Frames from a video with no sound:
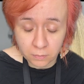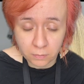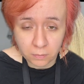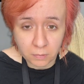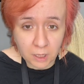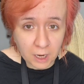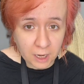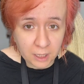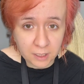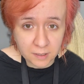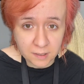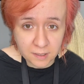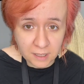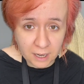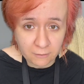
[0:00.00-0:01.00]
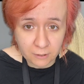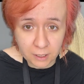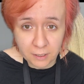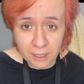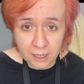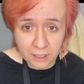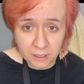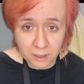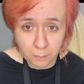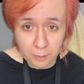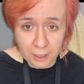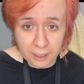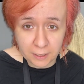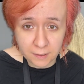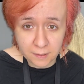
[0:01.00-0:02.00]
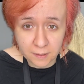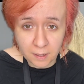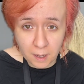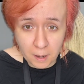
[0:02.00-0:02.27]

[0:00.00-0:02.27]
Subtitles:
9 and 7 at the base